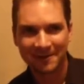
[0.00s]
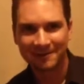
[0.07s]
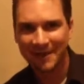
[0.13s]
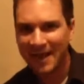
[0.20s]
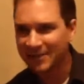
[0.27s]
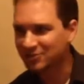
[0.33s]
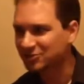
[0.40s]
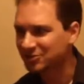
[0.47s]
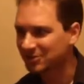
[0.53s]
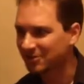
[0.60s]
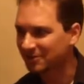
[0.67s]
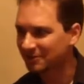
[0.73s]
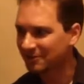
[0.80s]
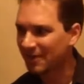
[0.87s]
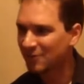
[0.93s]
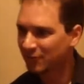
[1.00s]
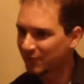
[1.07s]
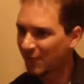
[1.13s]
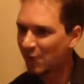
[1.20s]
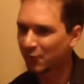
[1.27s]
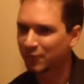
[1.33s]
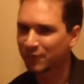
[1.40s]
Last year, they
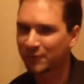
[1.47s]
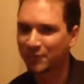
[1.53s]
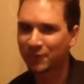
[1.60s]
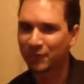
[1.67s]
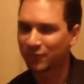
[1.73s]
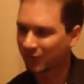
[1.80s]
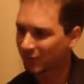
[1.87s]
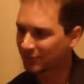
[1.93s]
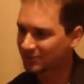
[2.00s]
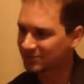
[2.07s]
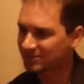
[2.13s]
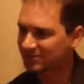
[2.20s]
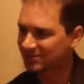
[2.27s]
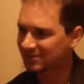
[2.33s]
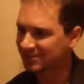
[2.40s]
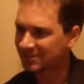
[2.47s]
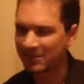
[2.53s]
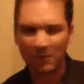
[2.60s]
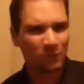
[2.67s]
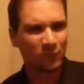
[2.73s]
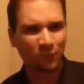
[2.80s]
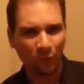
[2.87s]
fell from 1st to
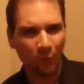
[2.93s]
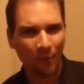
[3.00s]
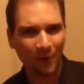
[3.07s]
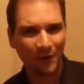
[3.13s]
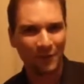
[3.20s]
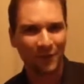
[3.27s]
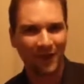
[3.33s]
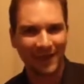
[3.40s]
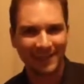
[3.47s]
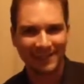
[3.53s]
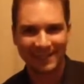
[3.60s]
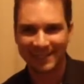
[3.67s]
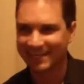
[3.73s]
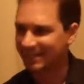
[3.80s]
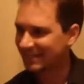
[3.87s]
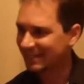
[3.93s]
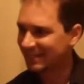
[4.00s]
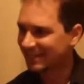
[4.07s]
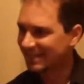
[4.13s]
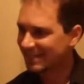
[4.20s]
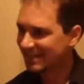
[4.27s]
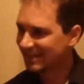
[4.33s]
4th, I think.
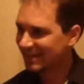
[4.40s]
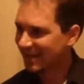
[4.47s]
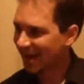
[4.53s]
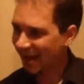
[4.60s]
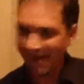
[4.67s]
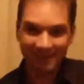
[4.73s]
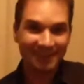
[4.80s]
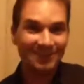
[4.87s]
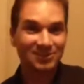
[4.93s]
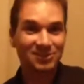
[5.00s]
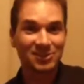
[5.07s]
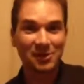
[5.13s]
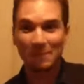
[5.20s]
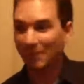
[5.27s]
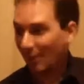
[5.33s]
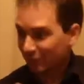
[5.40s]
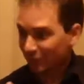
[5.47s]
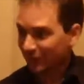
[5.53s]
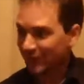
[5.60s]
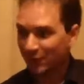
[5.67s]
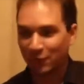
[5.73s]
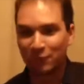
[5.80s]
And this year,
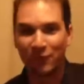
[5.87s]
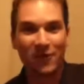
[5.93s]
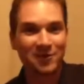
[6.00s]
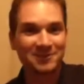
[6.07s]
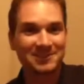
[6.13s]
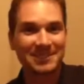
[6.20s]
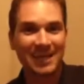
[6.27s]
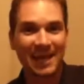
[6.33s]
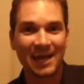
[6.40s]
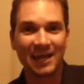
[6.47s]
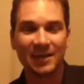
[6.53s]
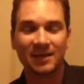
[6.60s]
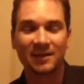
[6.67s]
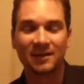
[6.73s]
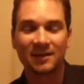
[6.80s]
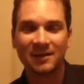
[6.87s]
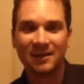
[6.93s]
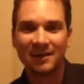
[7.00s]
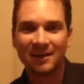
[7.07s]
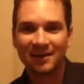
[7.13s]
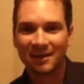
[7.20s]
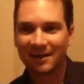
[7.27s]
Buffalo falls again.
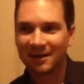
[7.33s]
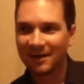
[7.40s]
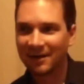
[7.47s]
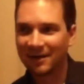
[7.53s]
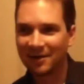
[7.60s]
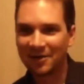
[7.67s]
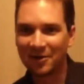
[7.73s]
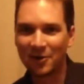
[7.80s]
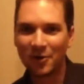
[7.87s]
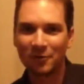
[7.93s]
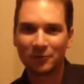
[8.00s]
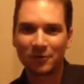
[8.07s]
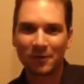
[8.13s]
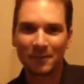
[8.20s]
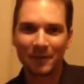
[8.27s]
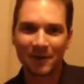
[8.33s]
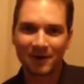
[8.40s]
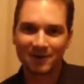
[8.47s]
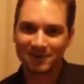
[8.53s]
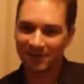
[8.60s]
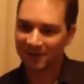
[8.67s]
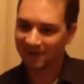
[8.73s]
Oh,
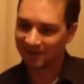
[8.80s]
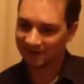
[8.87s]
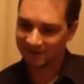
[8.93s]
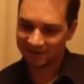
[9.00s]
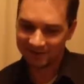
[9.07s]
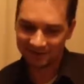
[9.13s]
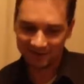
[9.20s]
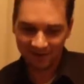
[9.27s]
Roberto.